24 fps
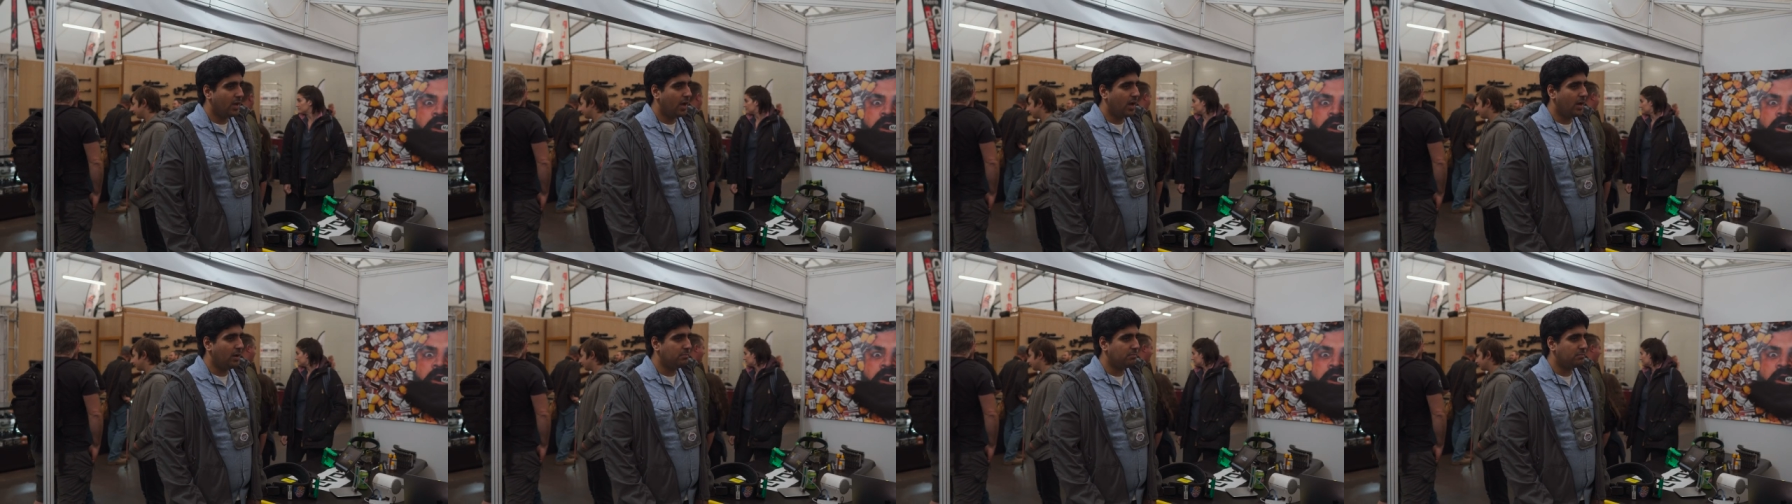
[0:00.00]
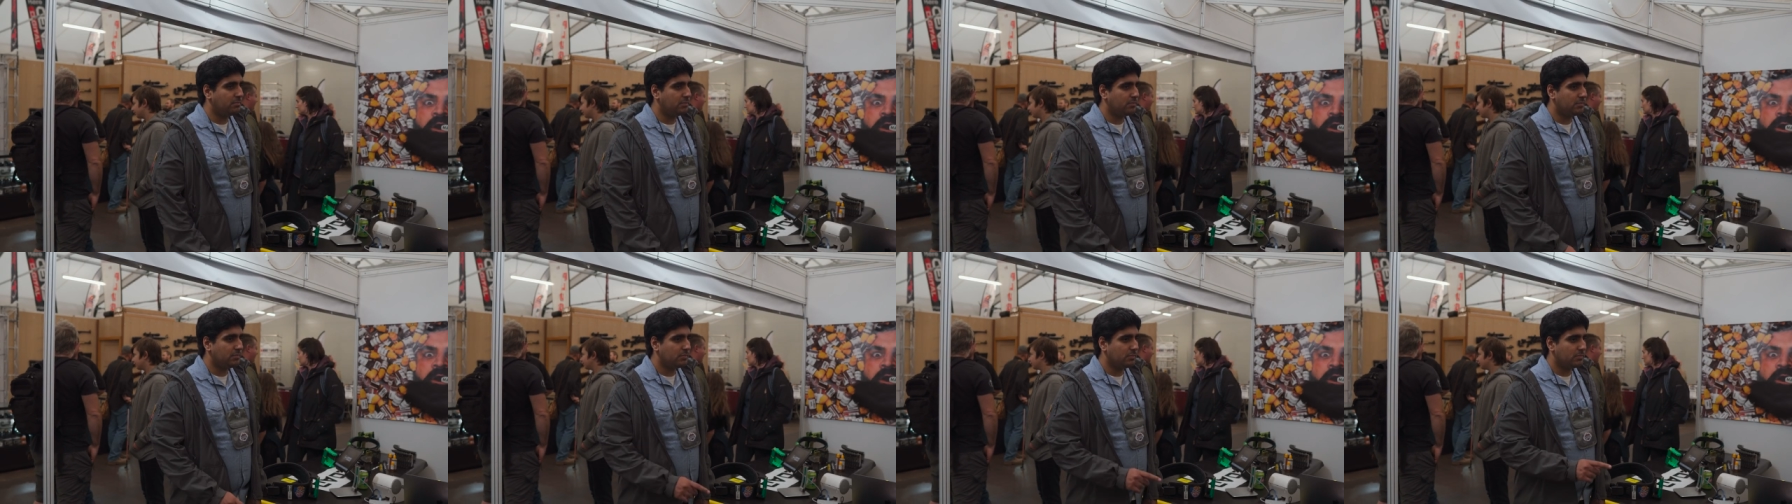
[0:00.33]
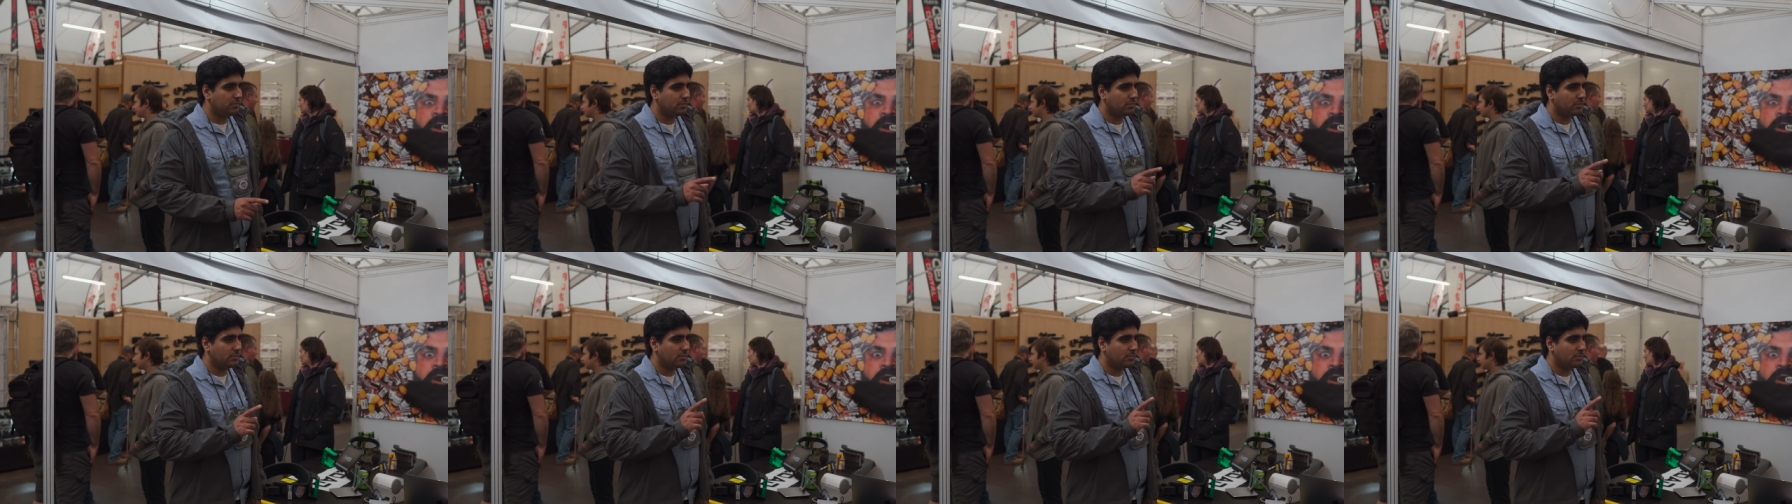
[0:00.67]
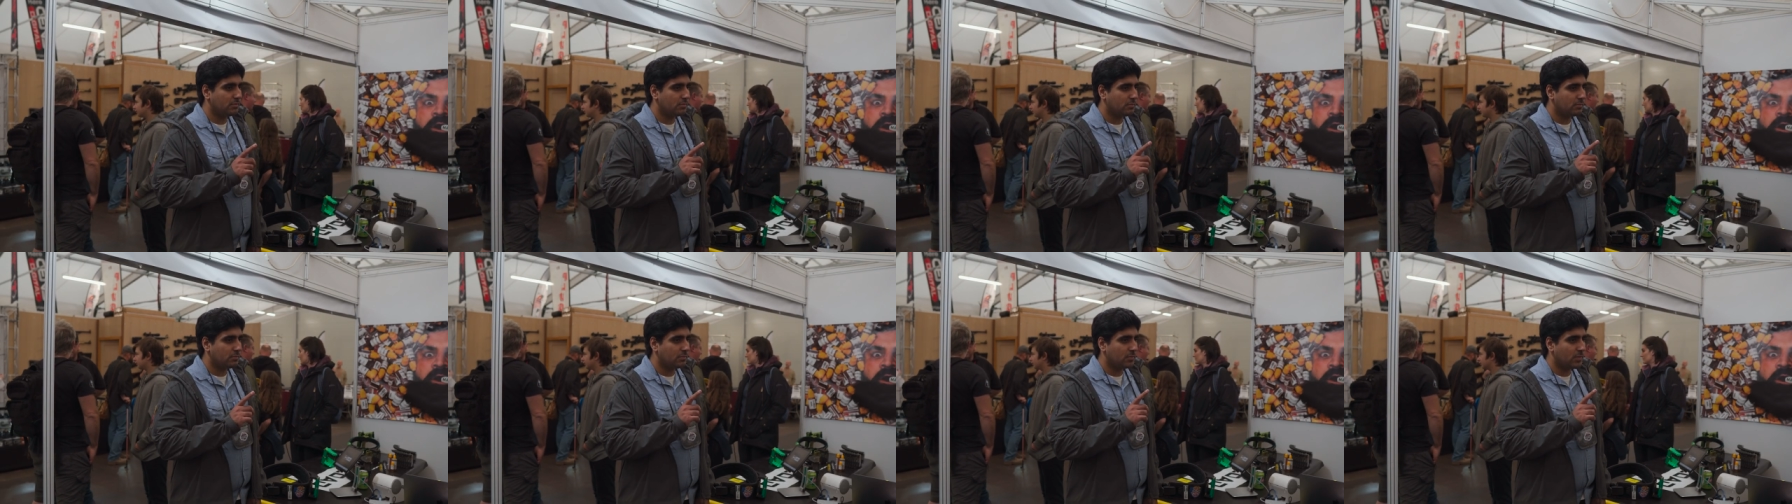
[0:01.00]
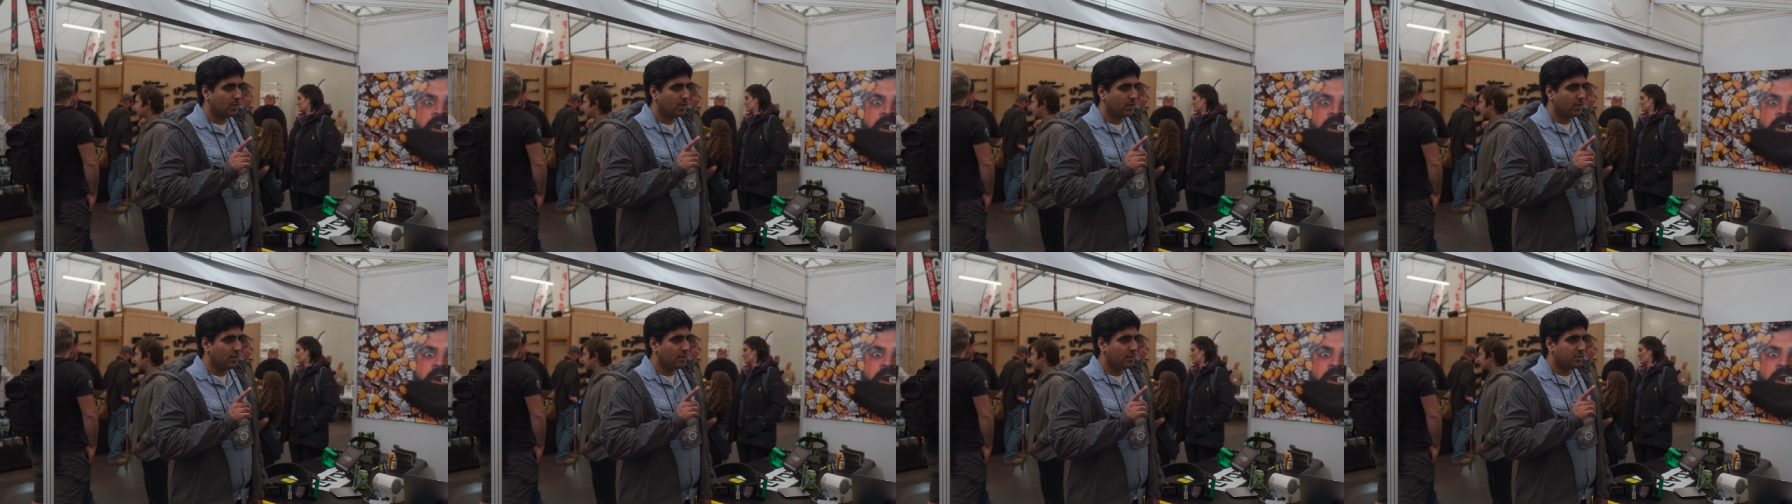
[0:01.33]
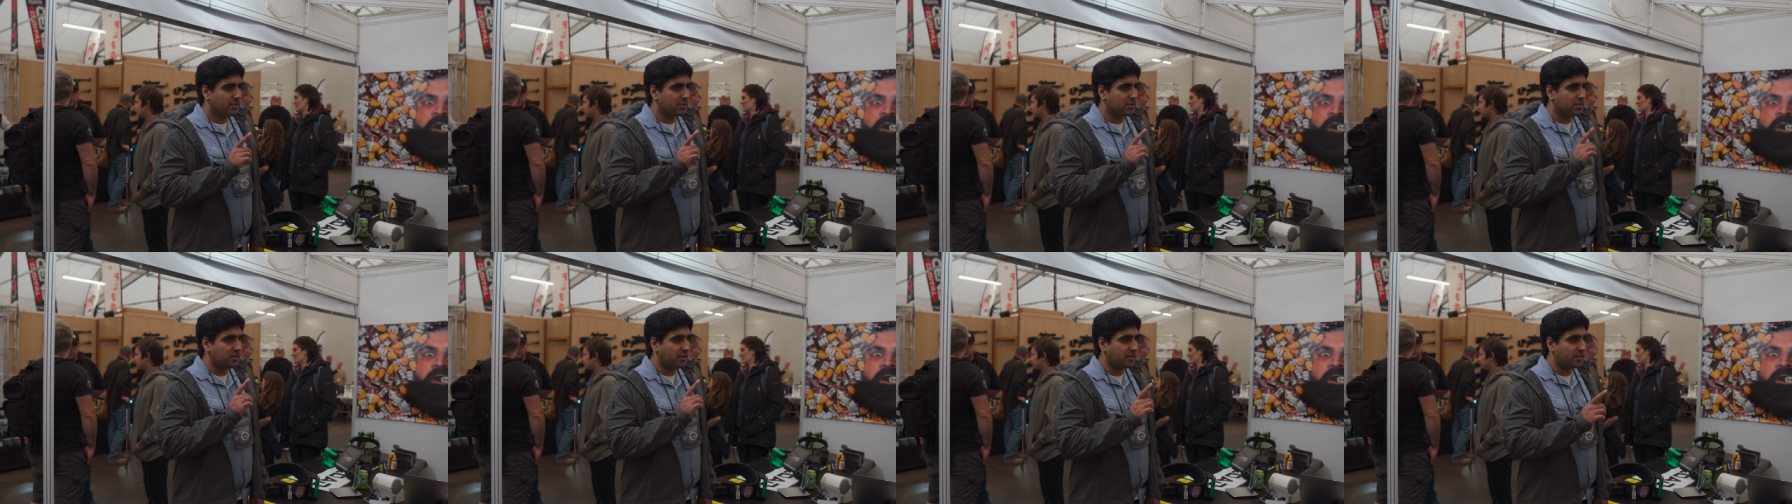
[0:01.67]
lot um, of people have been chasing us for a while
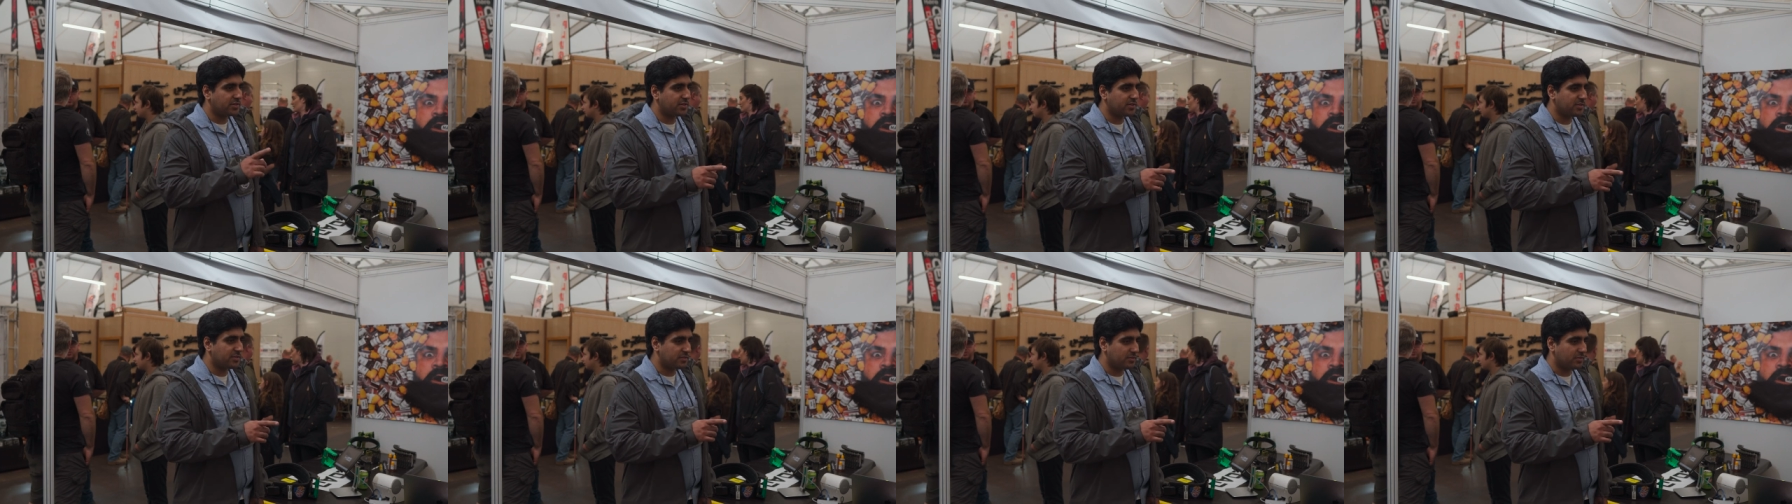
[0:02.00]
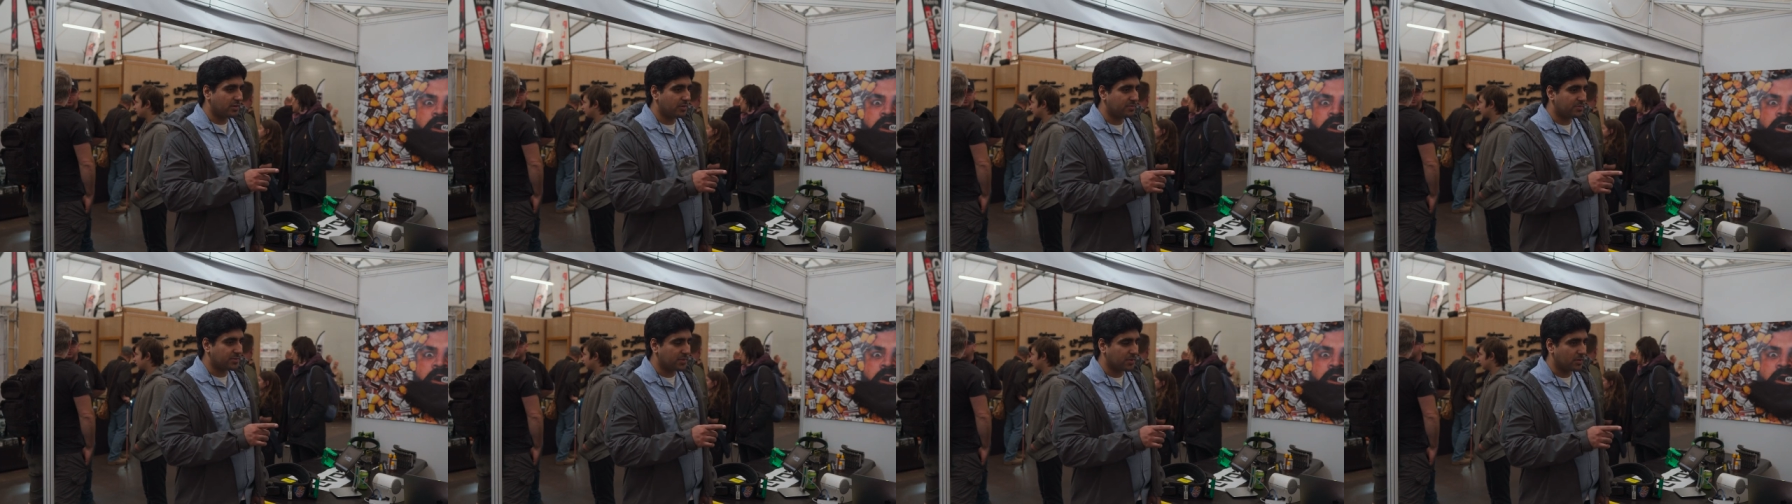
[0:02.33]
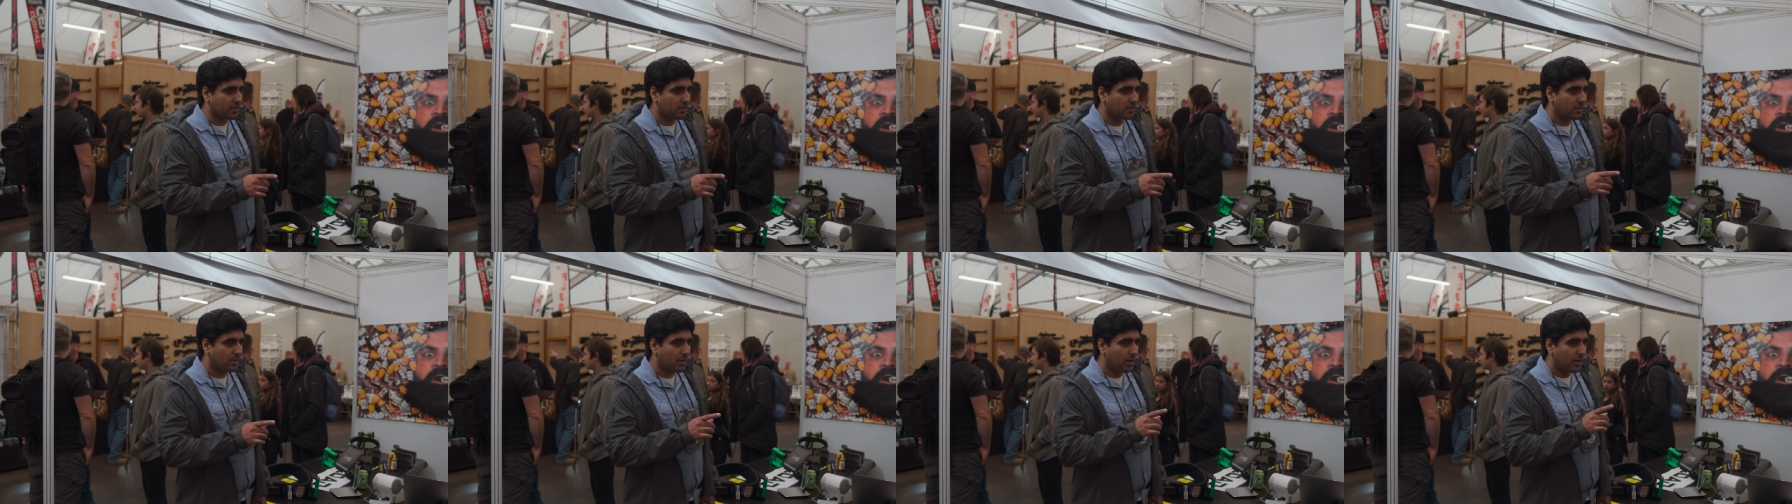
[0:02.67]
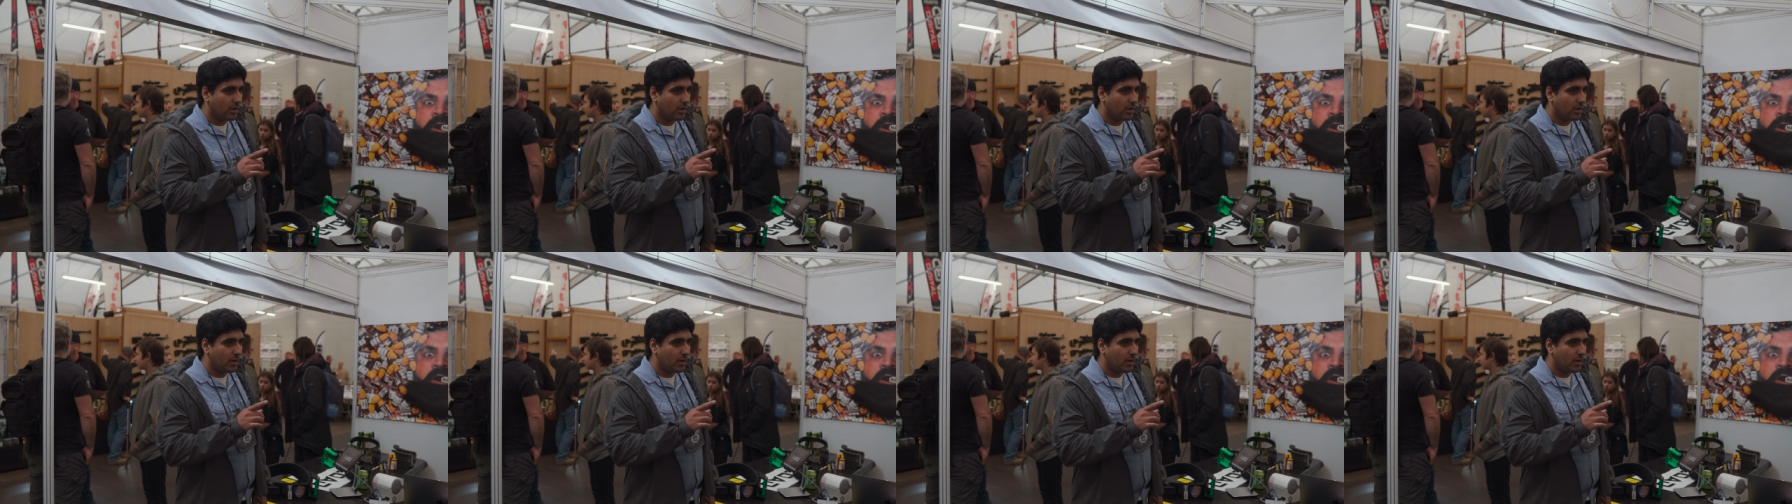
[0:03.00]
for these. Sorry to interrupt you.